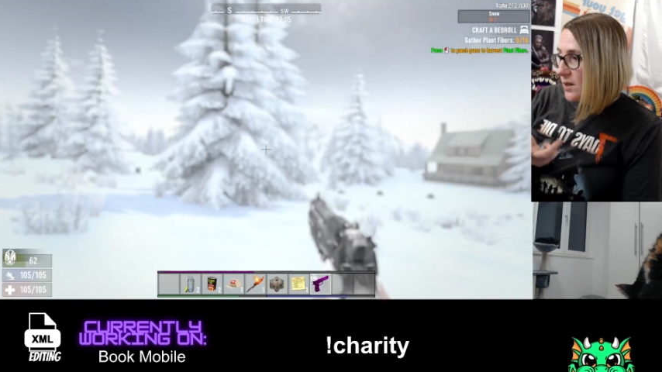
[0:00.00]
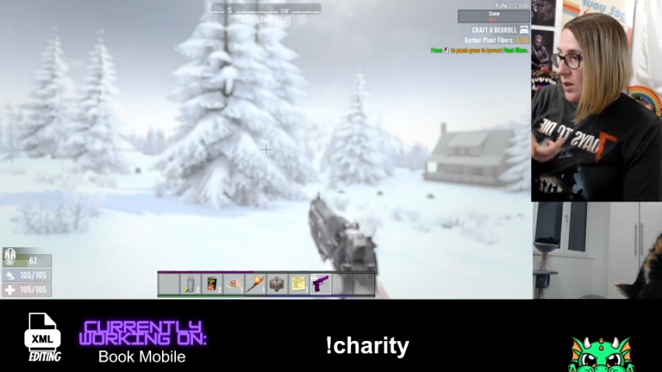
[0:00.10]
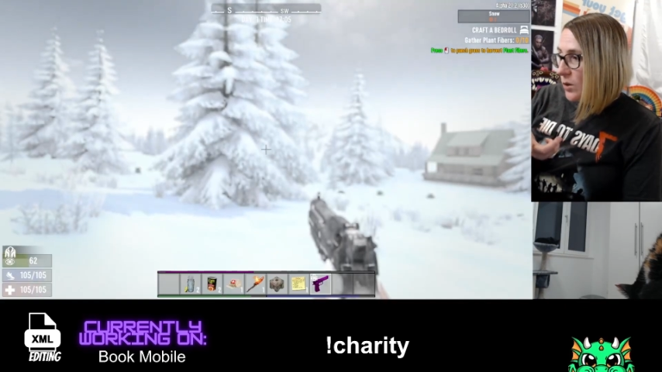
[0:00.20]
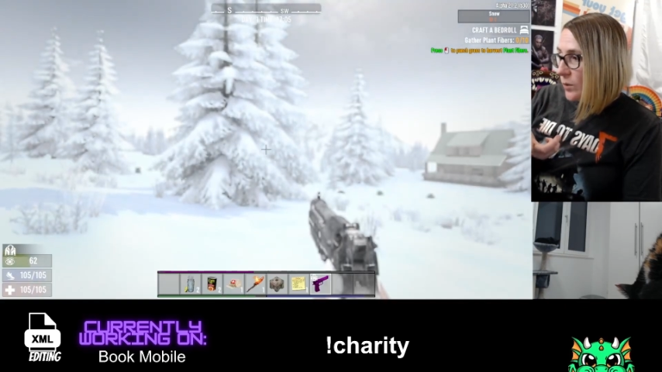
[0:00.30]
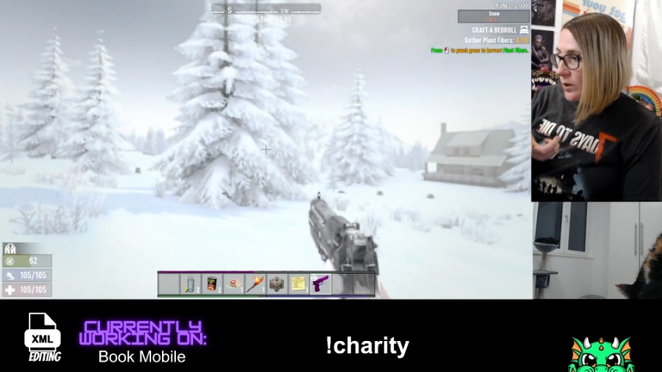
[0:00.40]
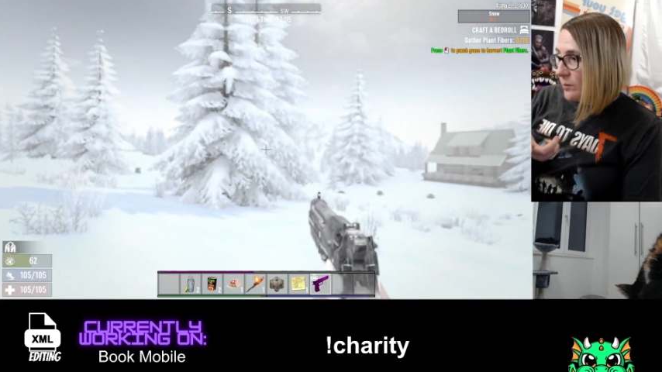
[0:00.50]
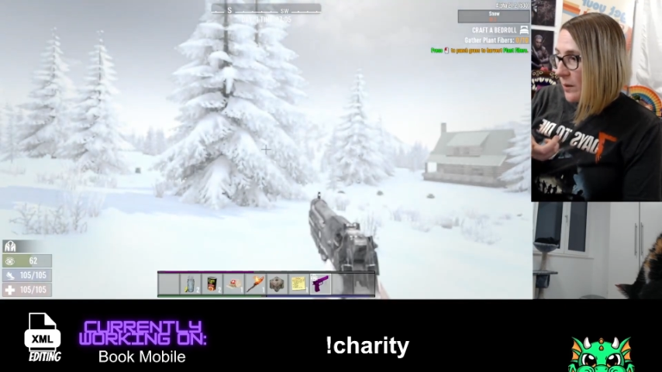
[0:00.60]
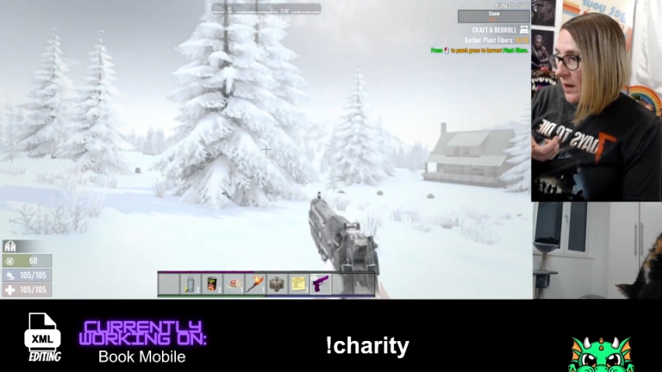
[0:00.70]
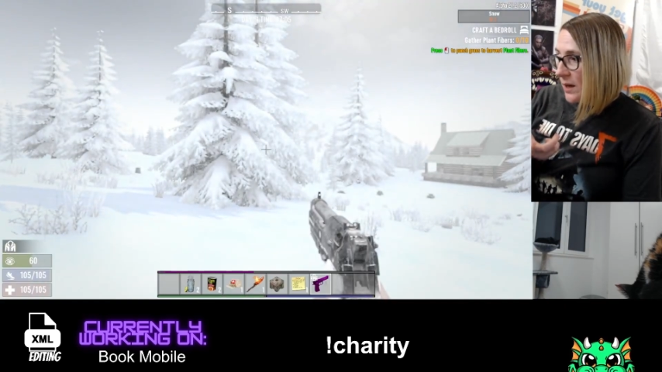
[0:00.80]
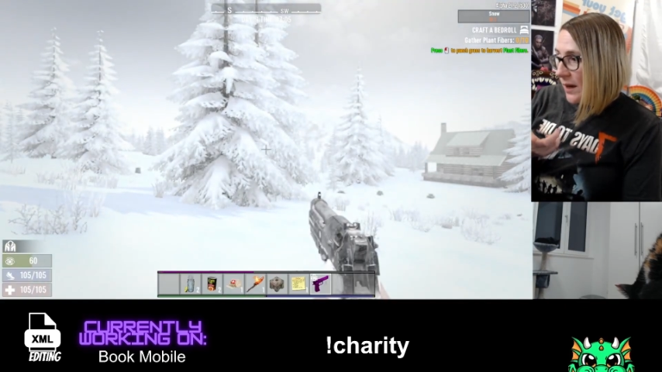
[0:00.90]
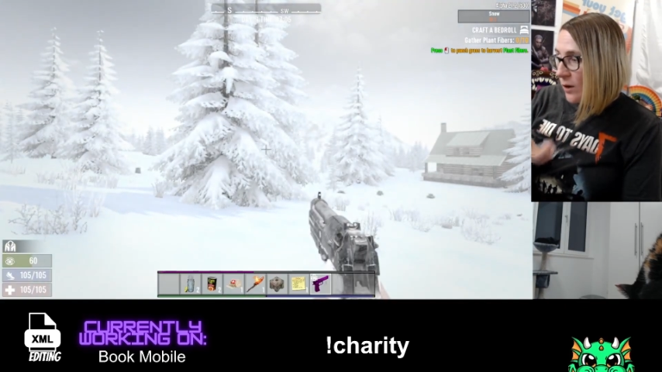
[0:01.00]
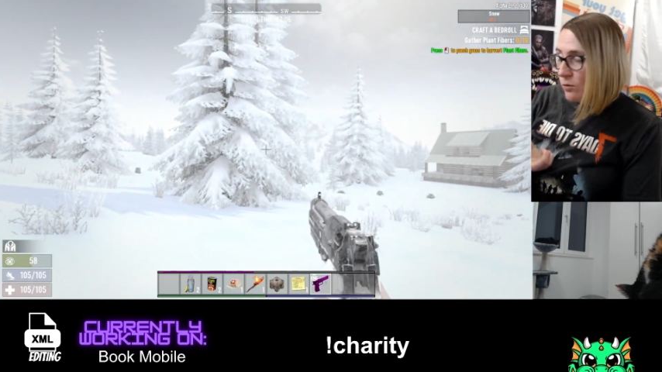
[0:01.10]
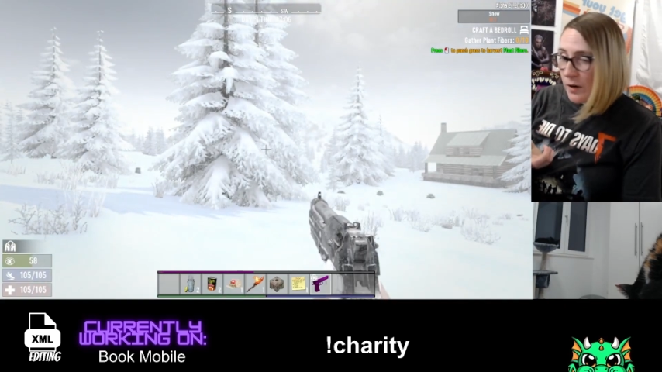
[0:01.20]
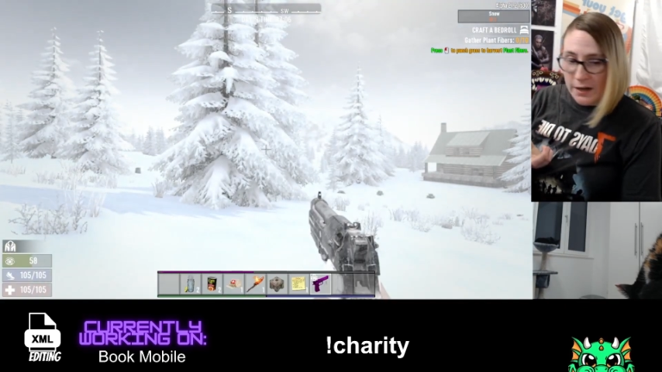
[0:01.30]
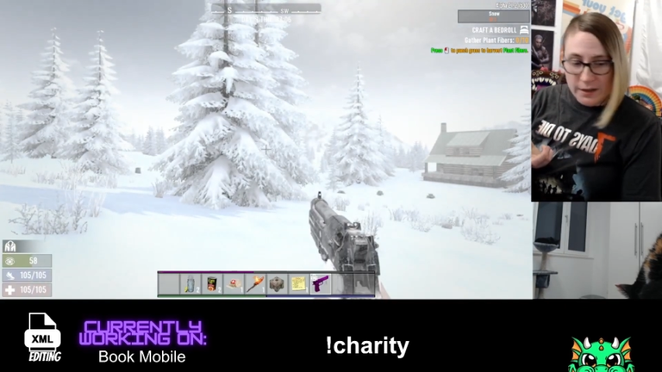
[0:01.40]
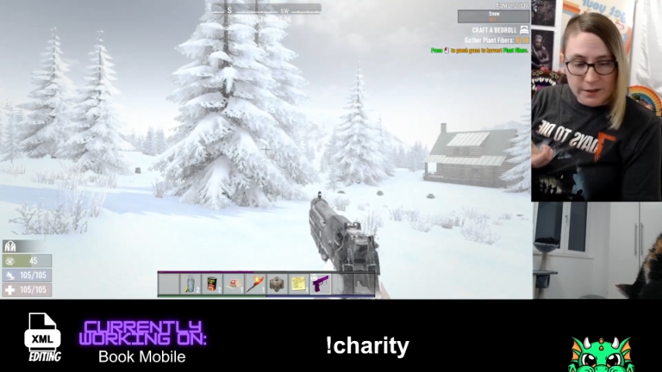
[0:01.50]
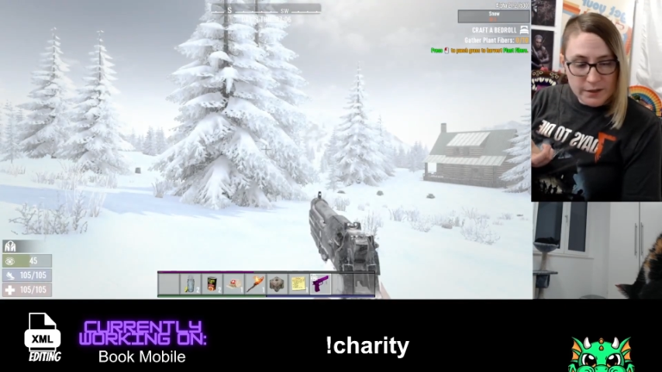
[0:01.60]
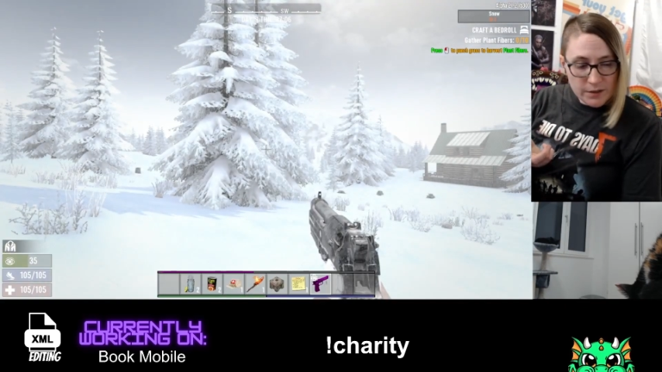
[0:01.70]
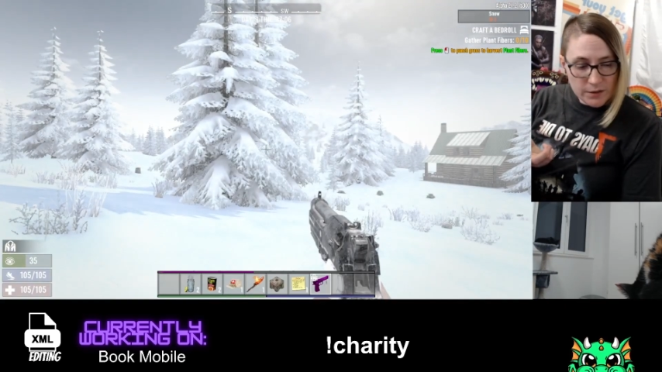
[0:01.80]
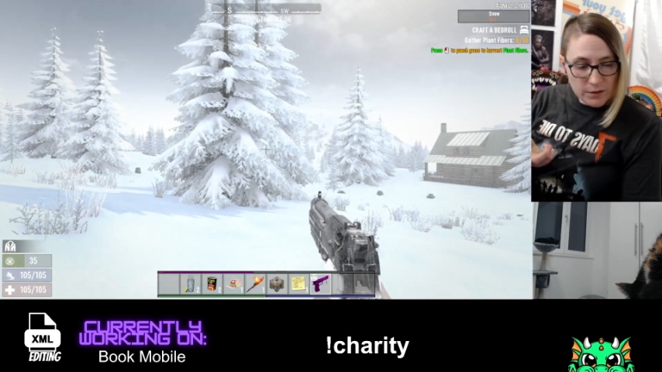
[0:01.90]
We could make Hell
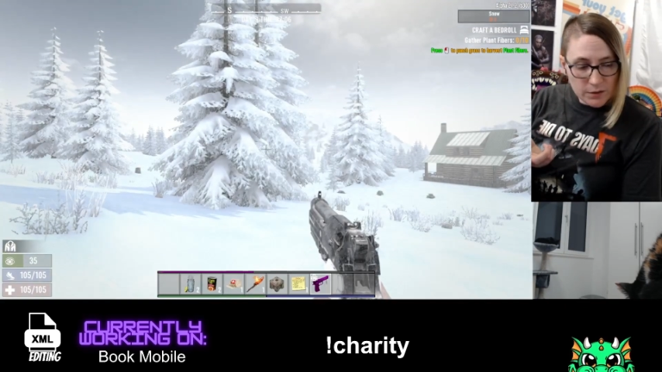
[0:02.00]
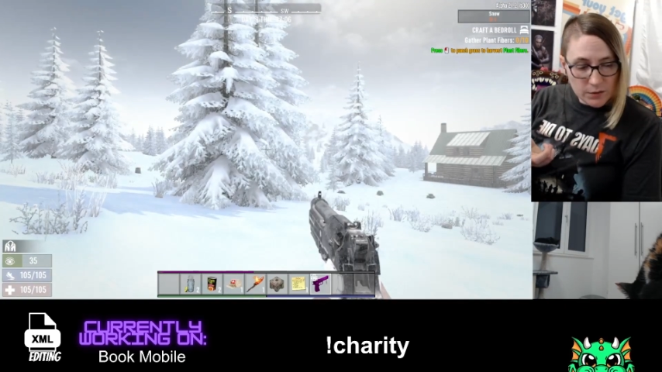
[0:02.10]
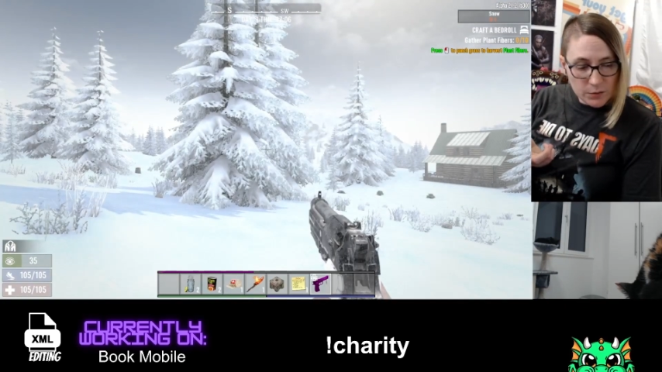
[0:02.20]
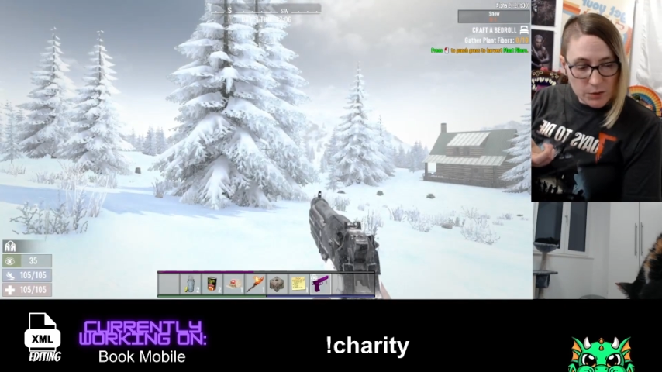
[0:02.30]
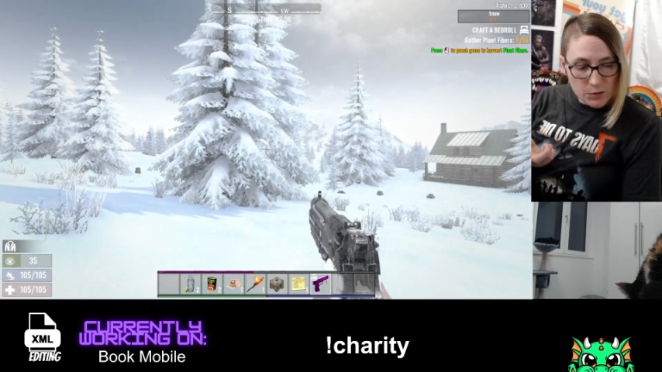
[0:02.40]
Rider, which